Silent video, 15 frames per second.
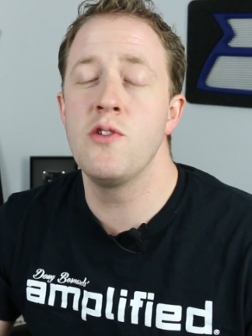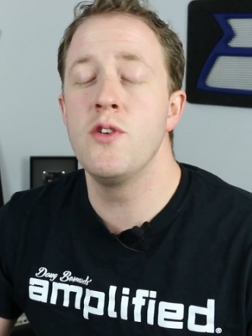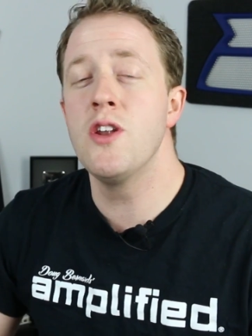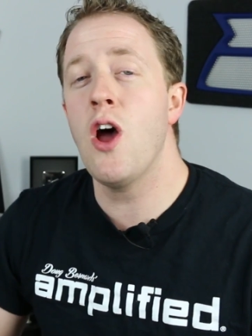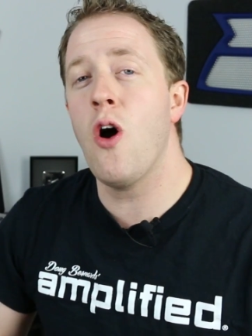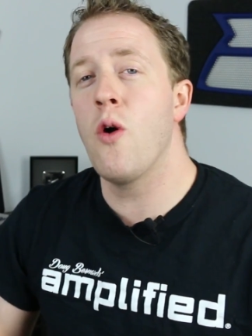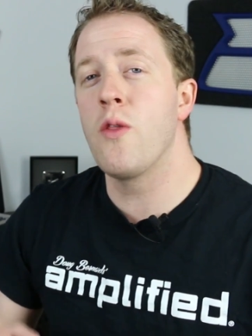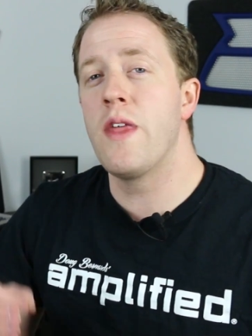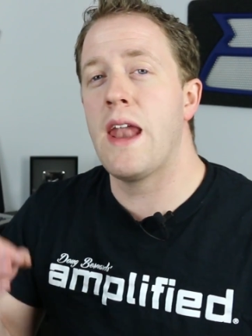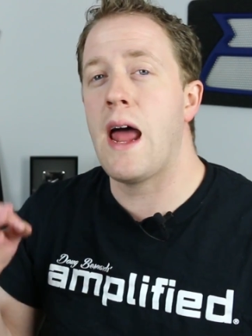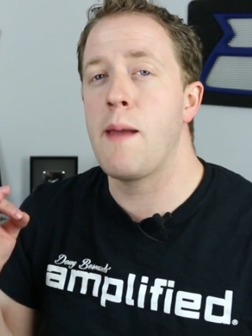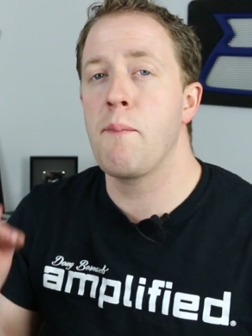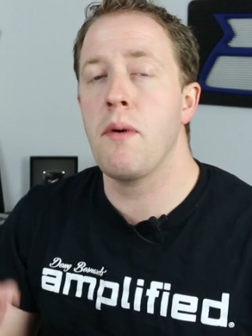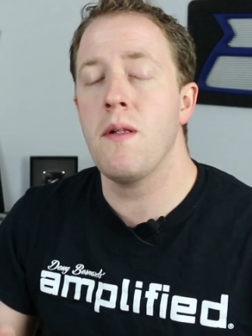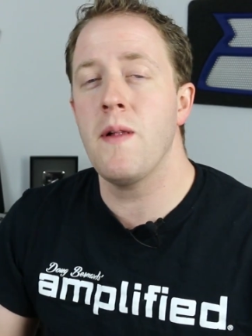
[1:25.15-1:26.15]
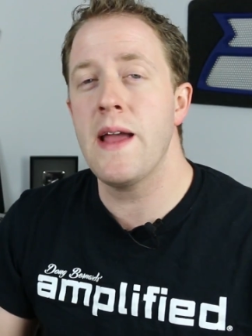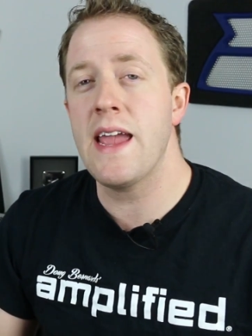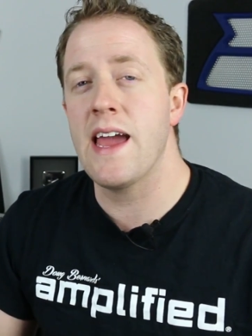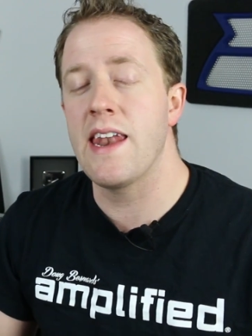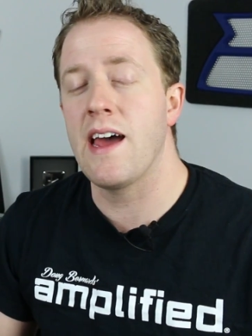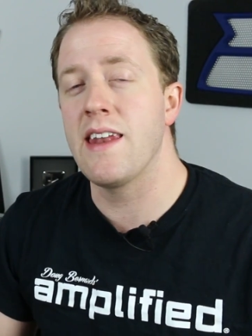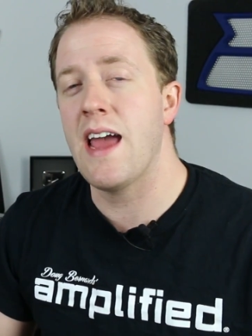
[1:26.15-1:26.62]
you know that I
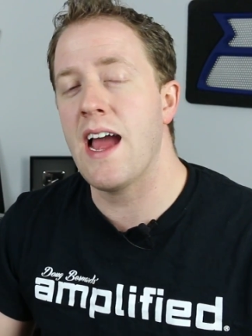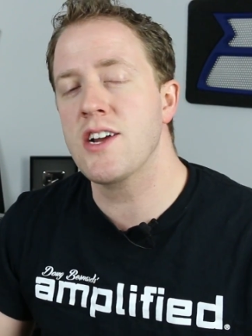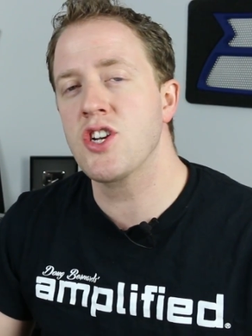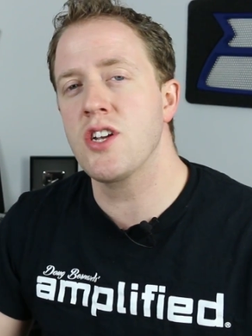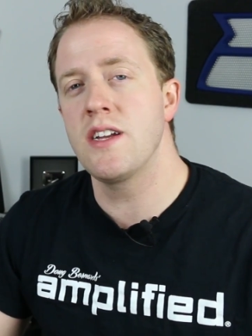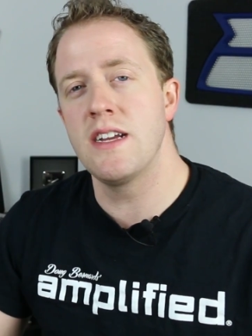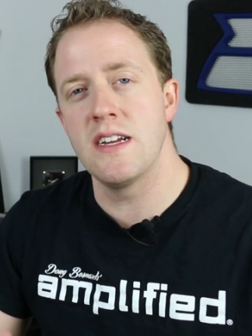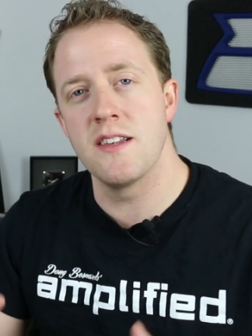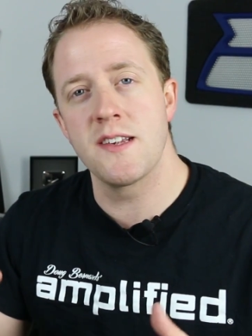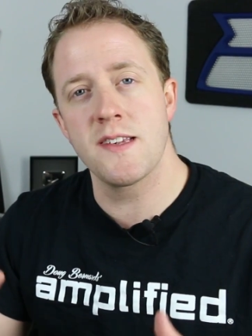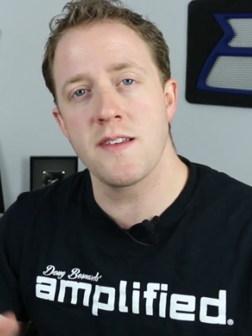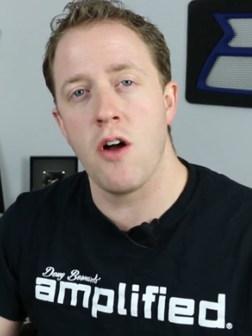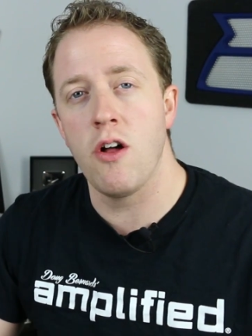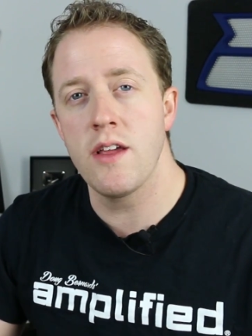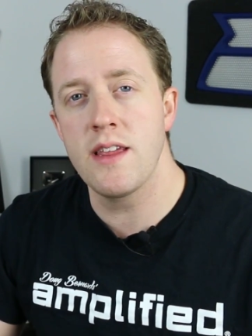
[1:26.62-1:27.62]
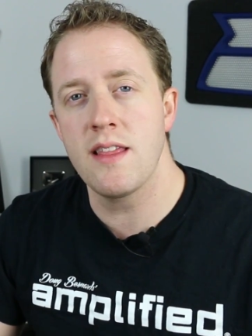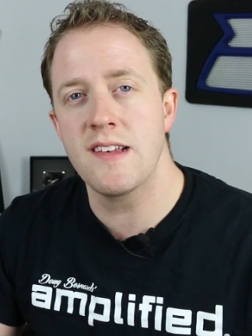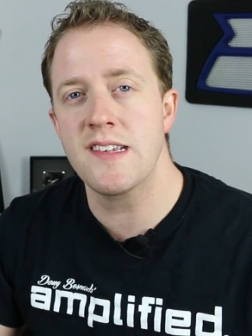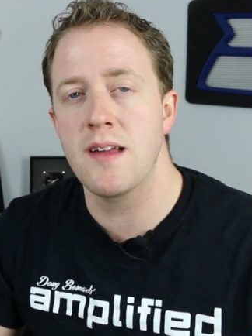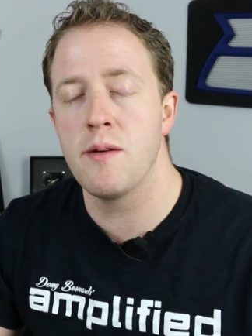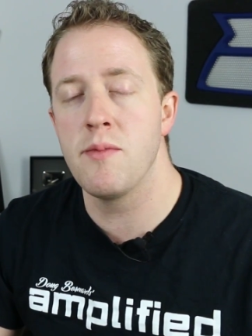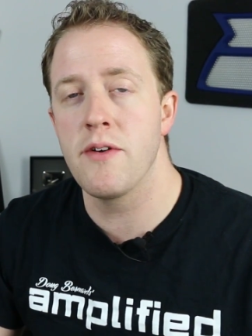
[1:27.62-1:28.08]
plan on actually installing the
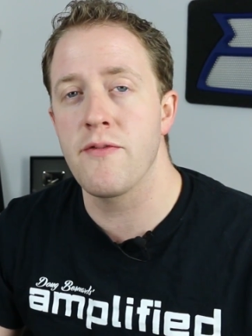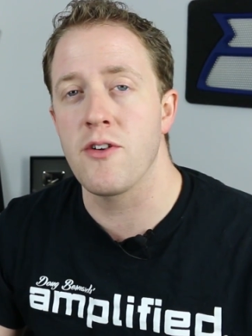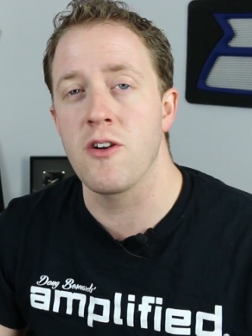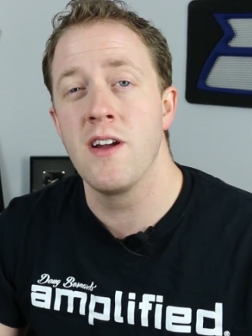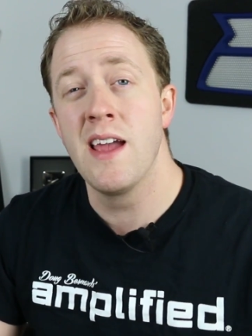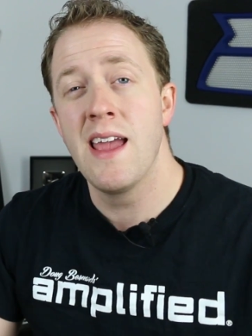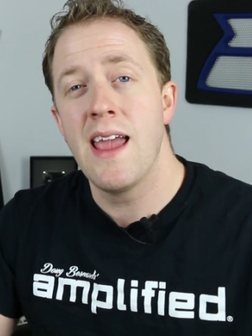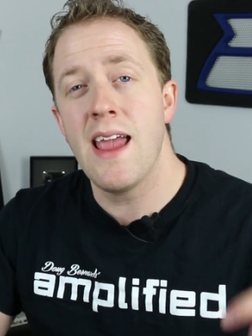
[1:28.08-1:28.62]
subwoofer